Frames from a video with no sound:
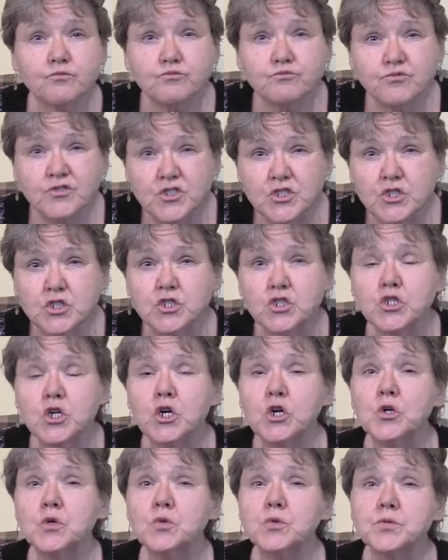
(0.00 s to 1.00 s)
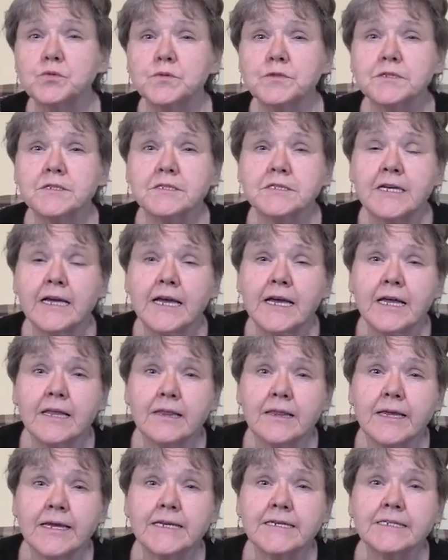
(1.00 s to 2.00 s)
stones,
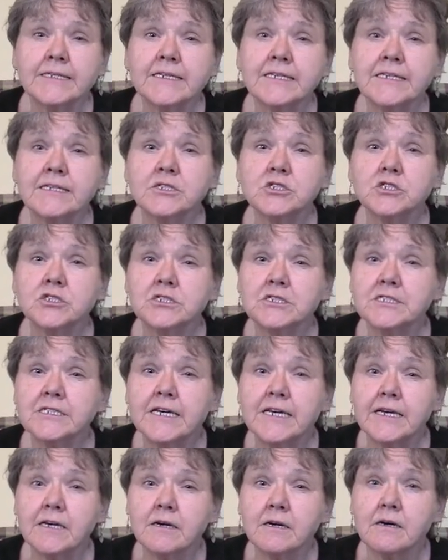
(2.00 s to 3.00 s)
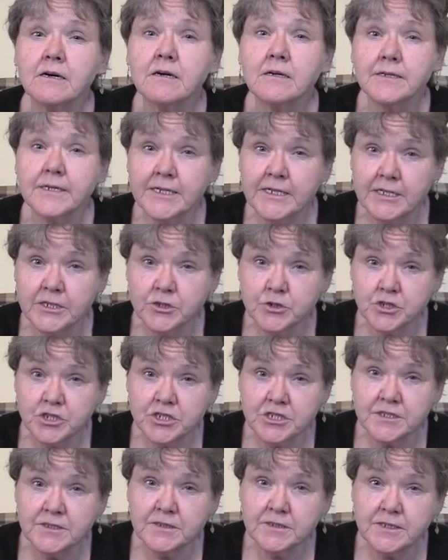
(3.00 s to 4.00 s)
they tend to take on
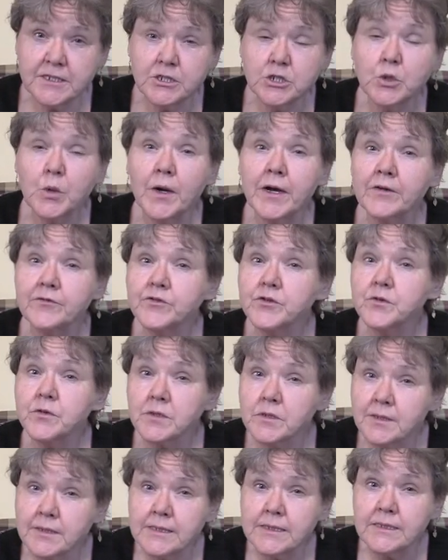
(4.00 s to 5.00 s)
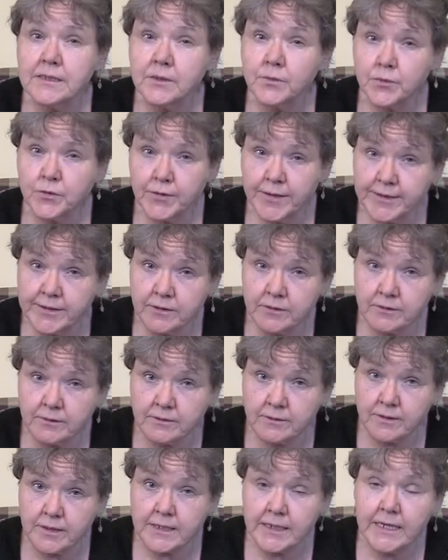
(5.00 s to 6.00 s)
energies and you have to clean them
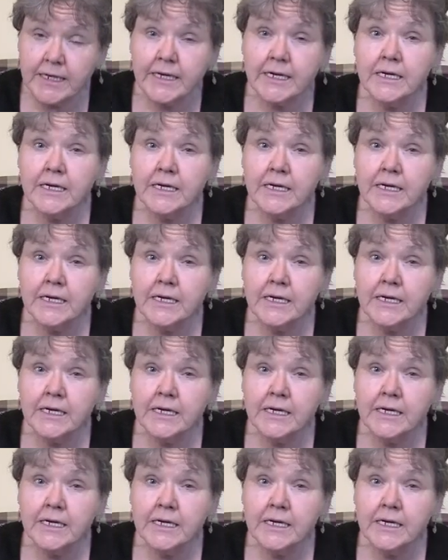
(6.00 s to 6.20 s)
regularly.